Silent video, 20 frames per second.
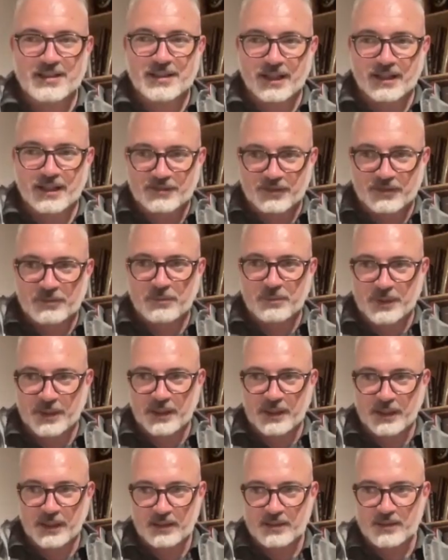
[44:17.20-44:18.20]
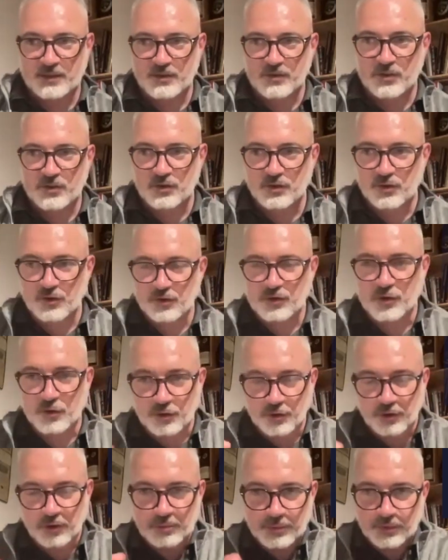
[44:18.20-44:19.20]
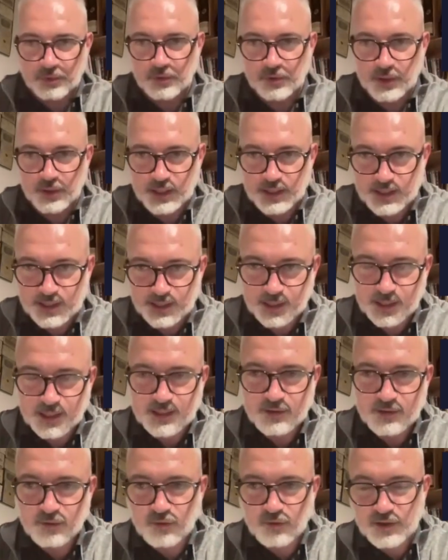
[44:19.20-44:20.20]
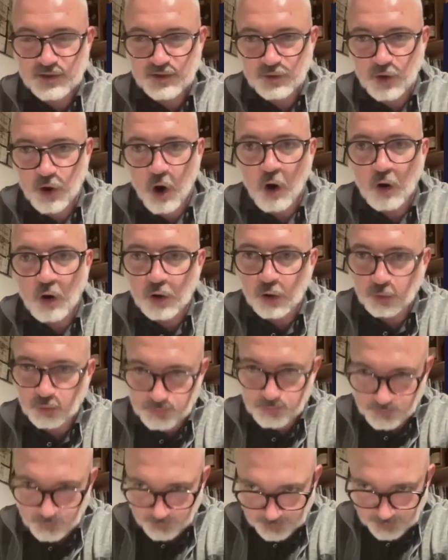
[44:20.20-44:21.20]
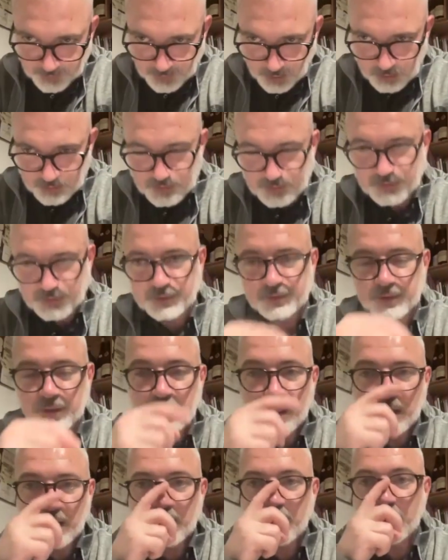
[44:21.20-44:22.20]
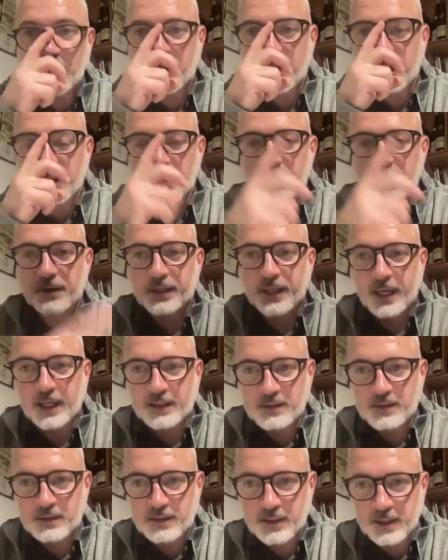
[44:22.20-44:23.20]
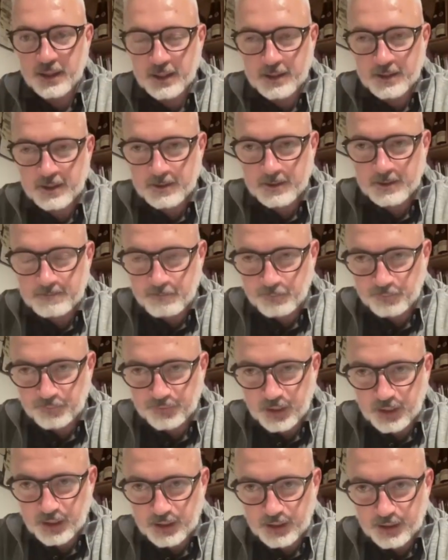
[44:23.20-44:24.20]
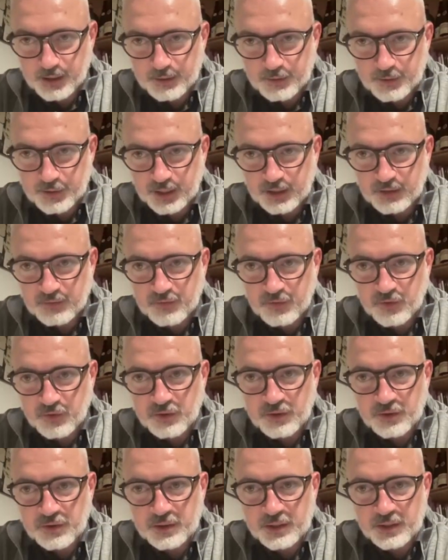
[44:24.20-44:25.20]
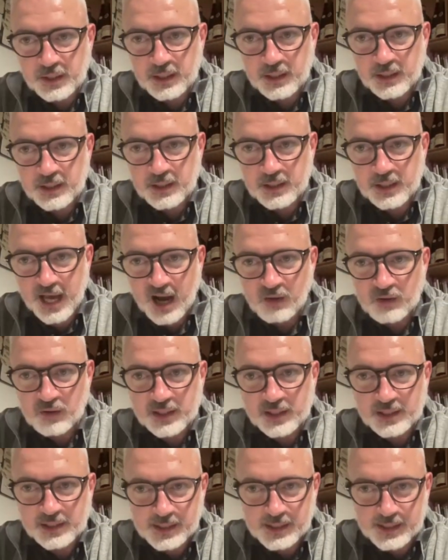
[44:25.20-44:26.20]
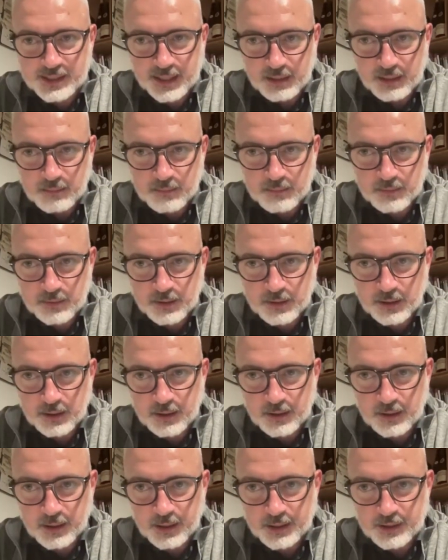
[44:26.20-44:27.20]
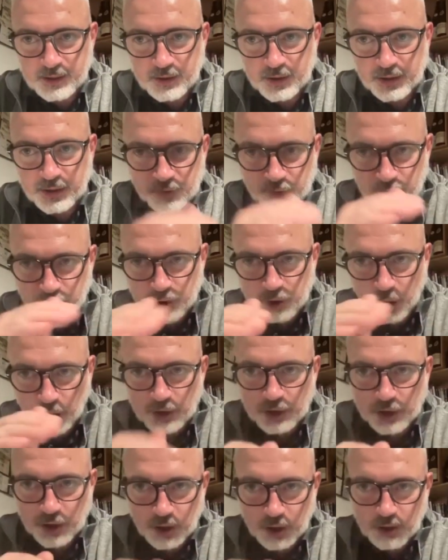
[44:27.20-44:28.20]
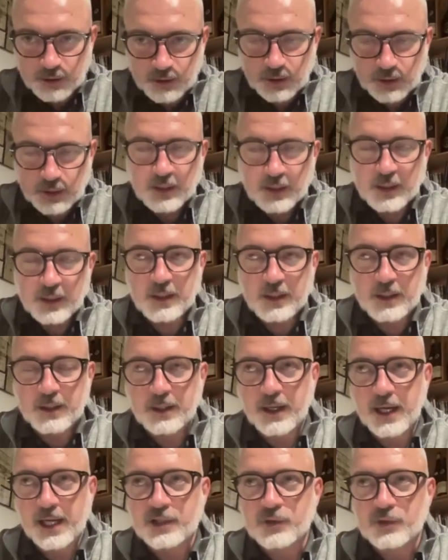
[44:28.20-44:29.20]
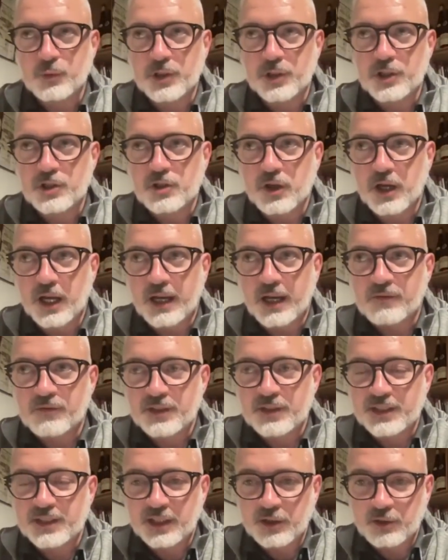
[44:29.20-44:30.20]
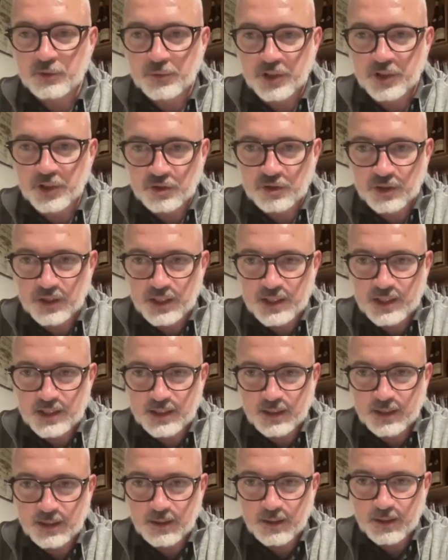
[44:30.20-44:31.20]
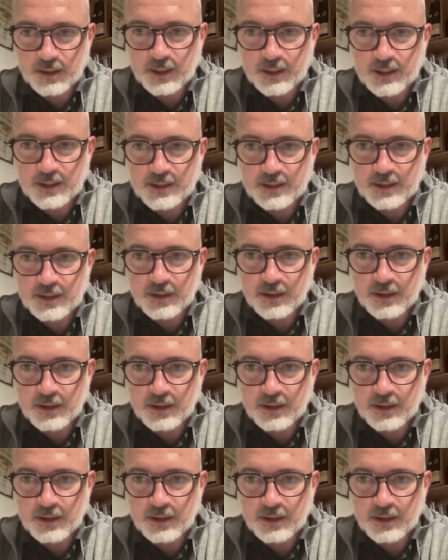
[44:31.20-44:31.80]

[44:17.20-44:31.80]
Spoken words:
start from the beginning. So the Schoenenbourg is a Grand Cru. So again, given the alsace system and the structure at which every single region is